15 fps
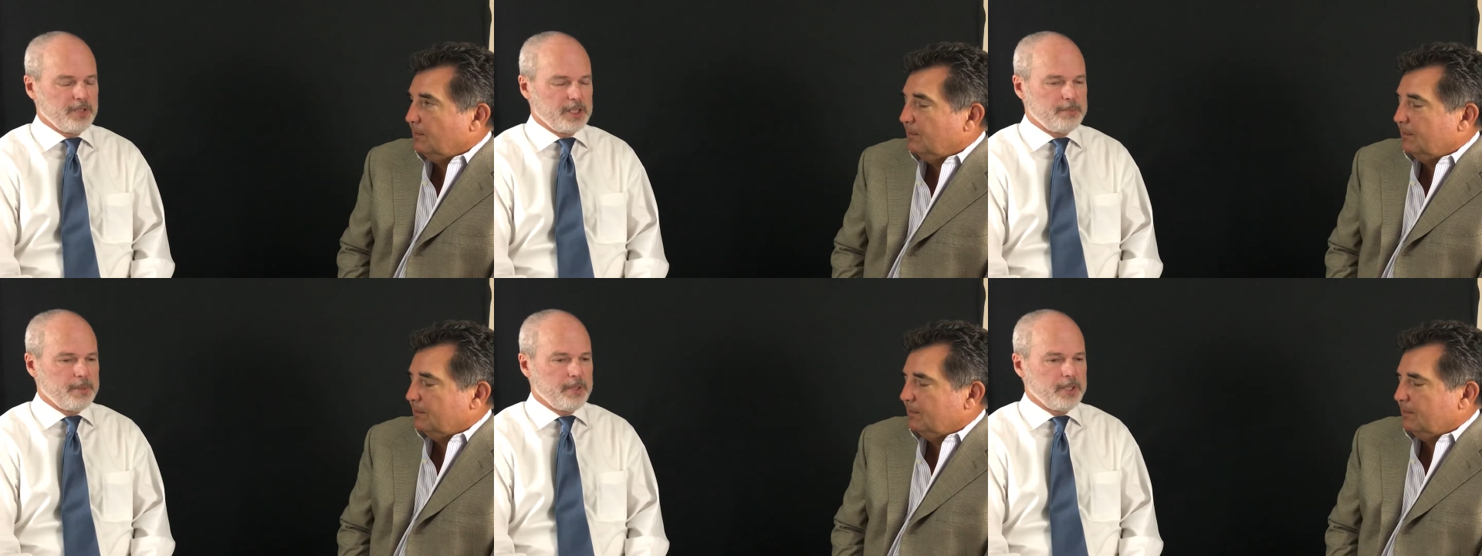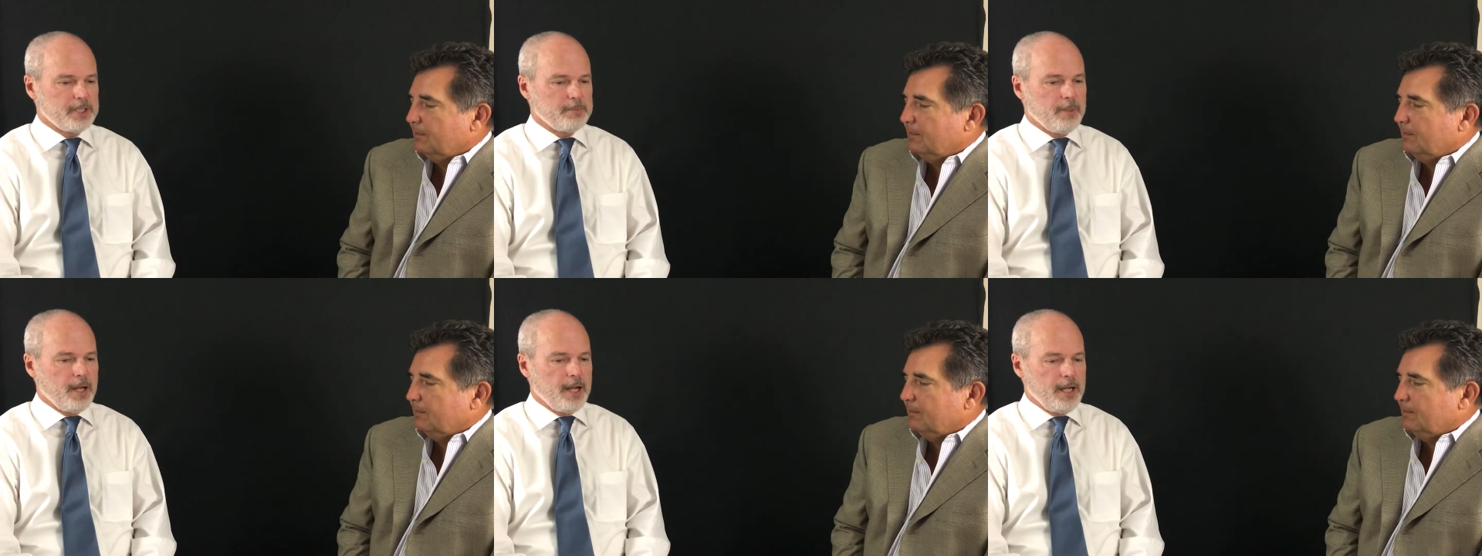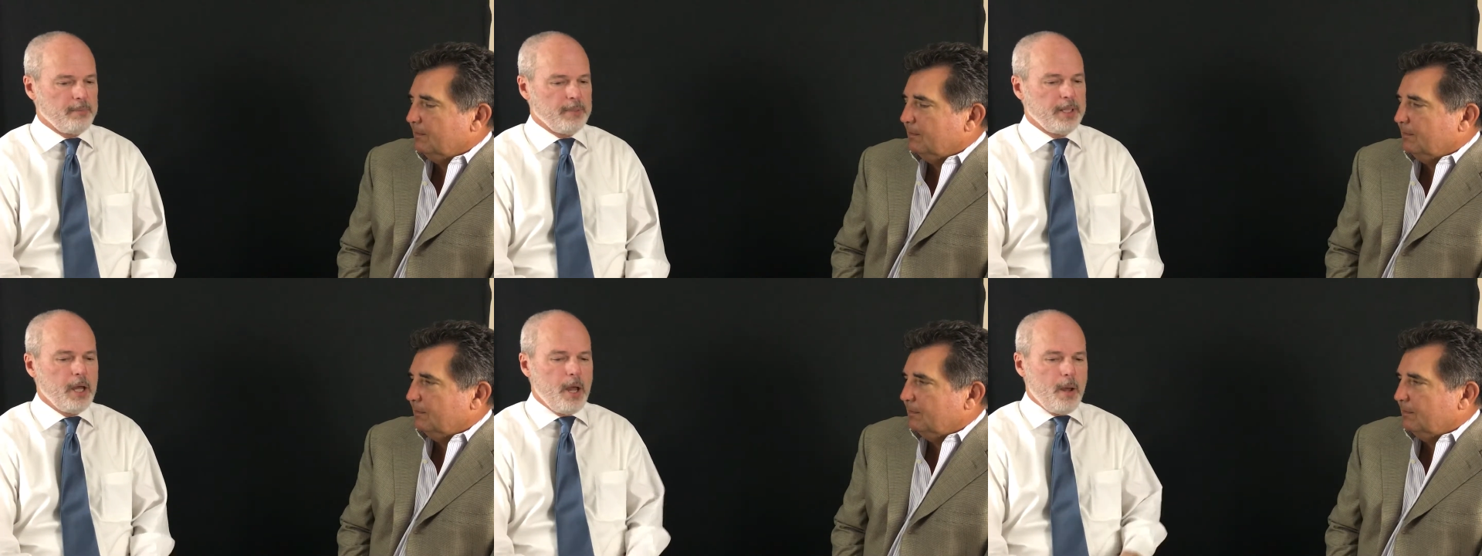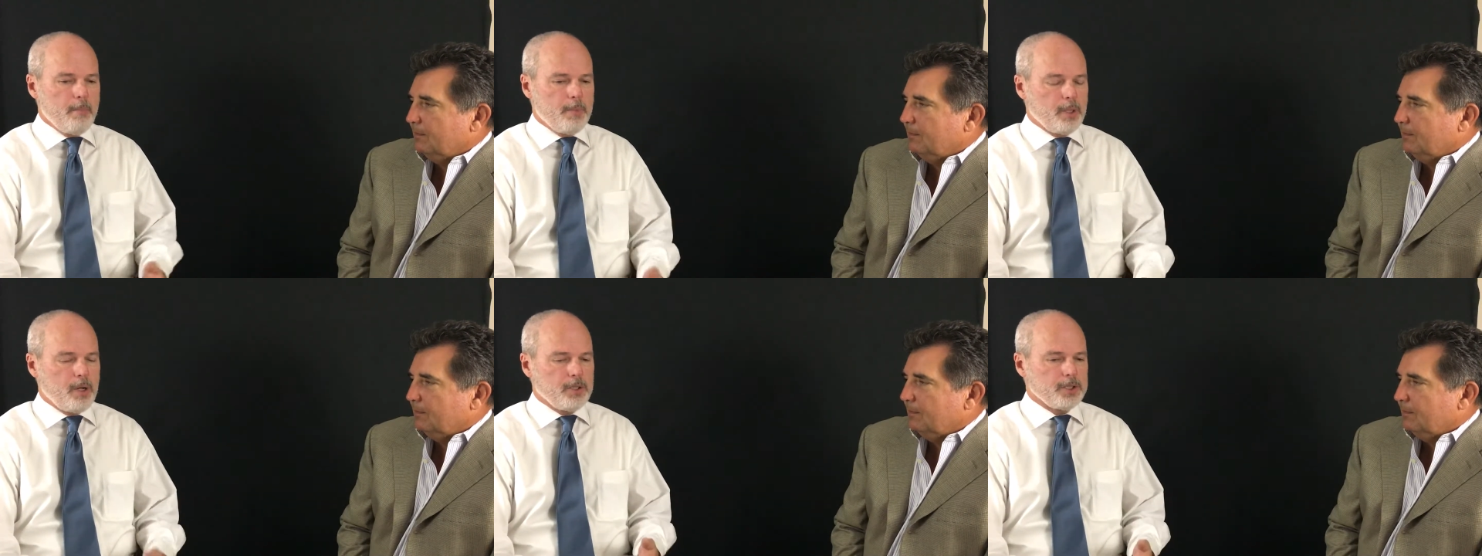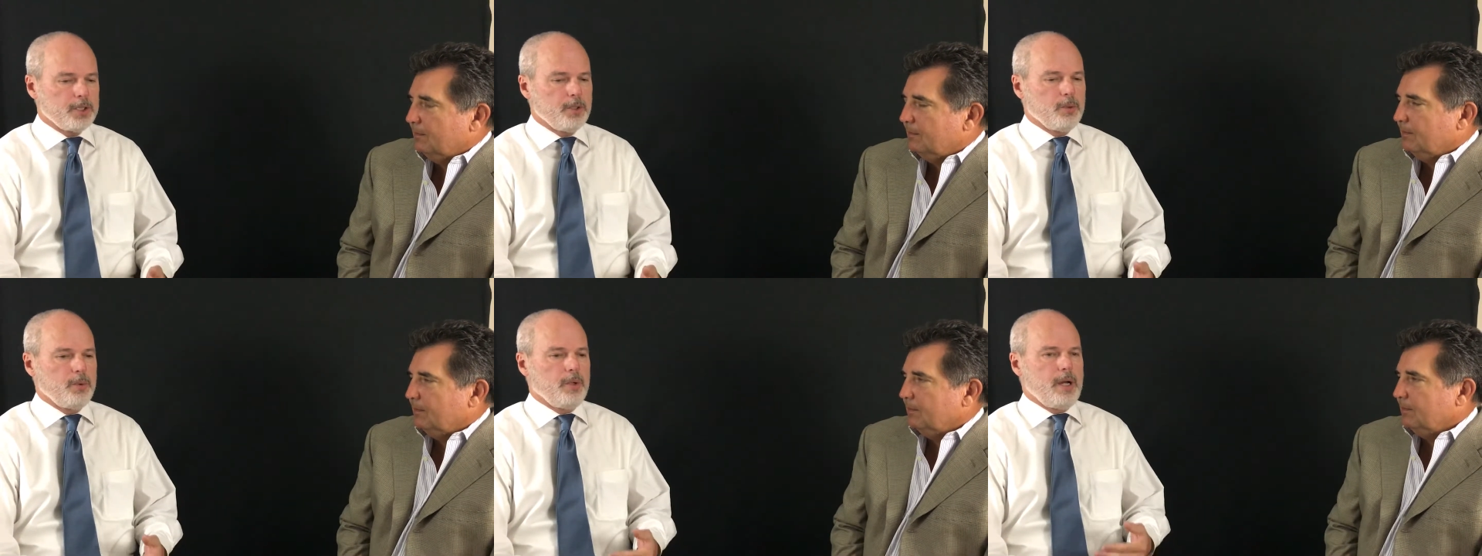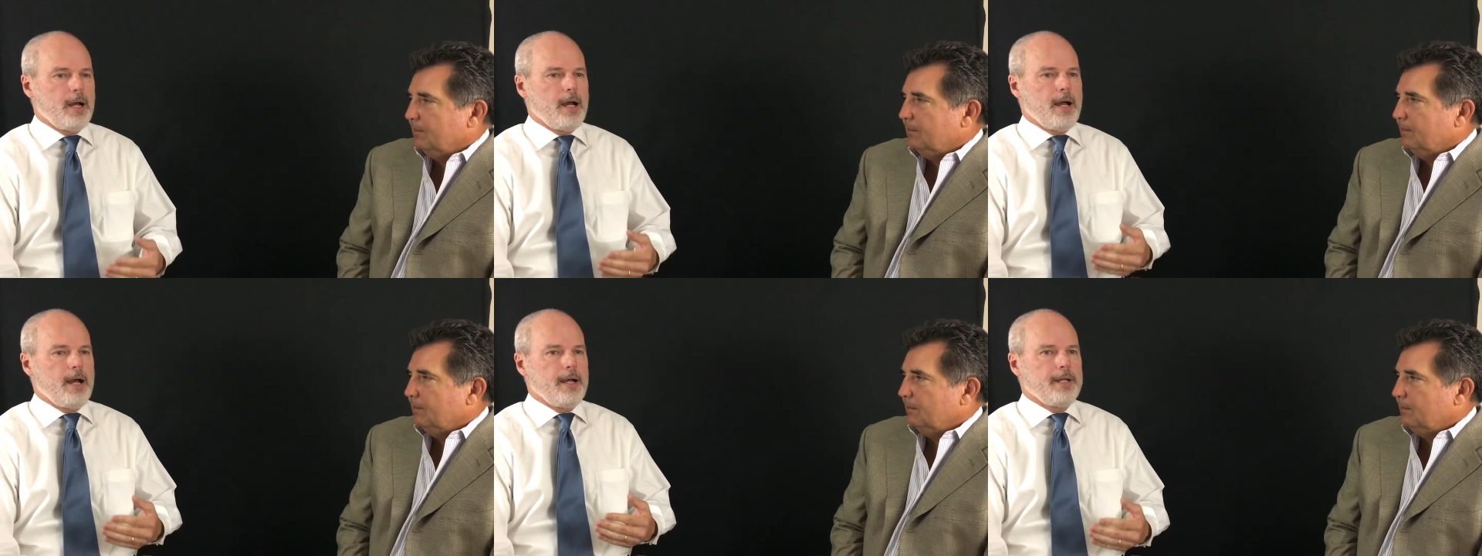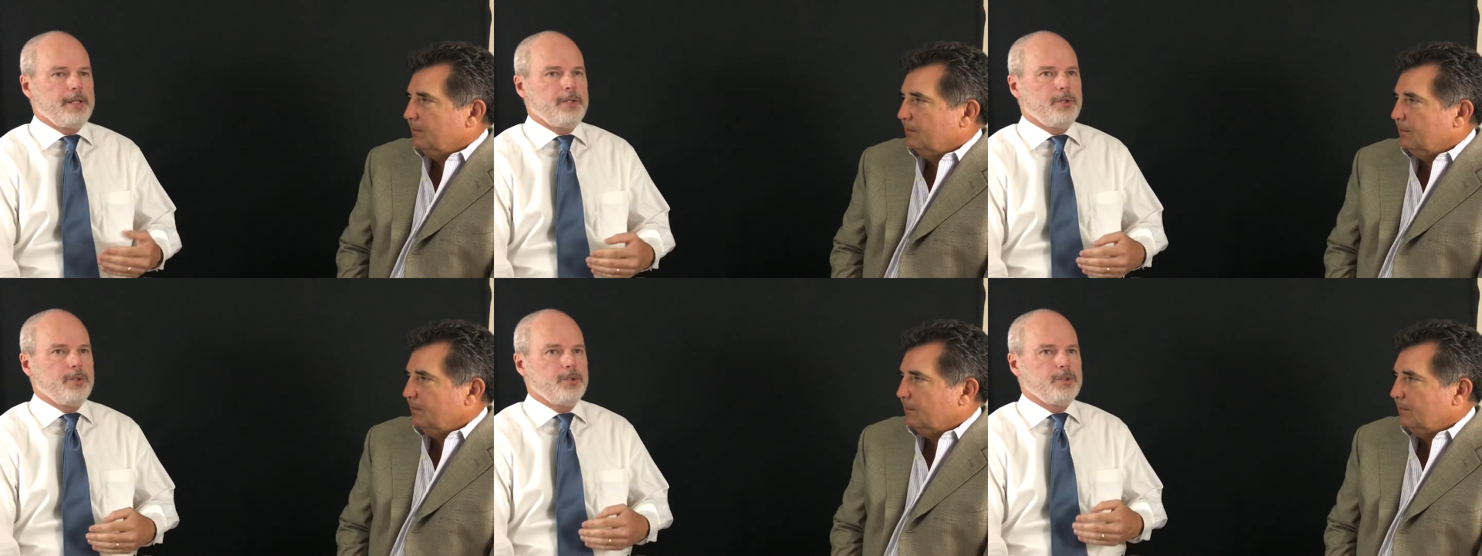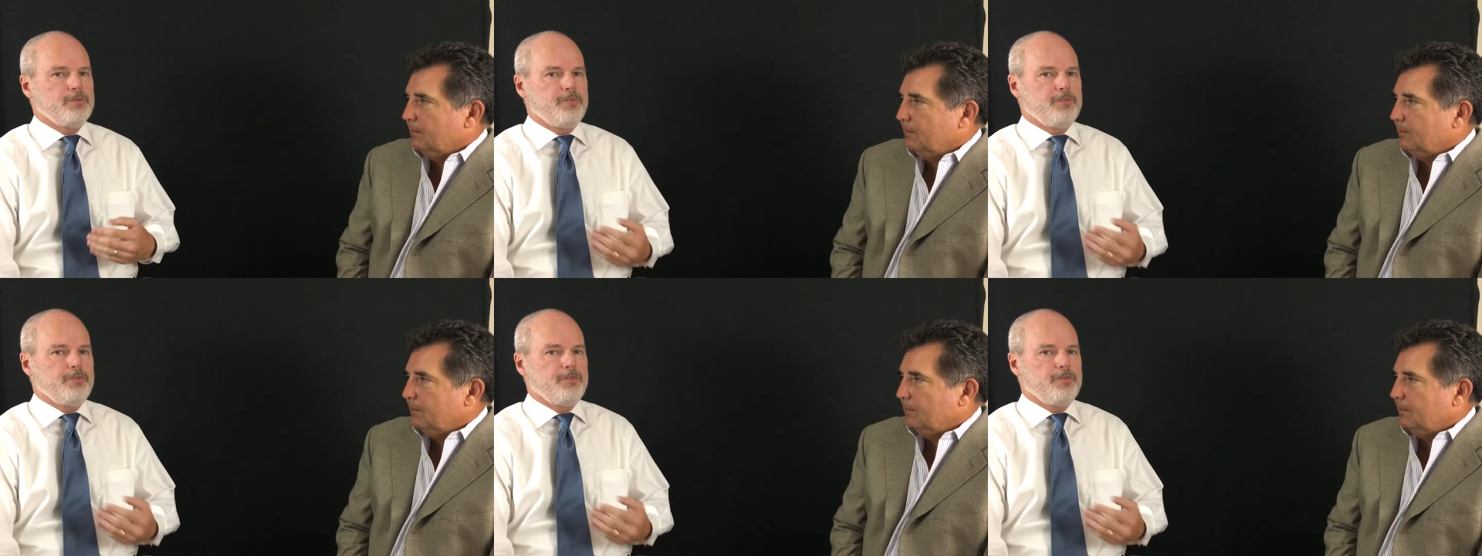Speaker 1: experience behind me. But also, I use